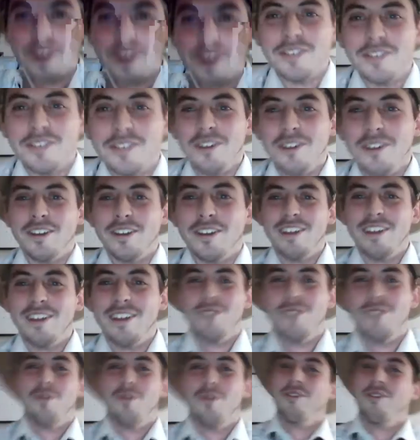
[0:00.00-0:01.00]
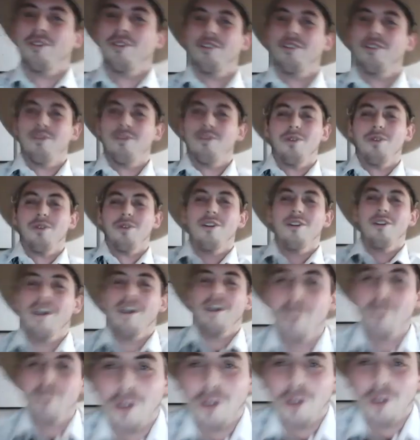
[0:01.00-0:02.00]
all good. We all
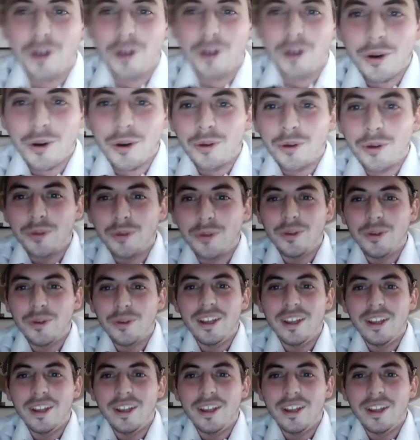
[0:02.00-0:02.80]
have our own,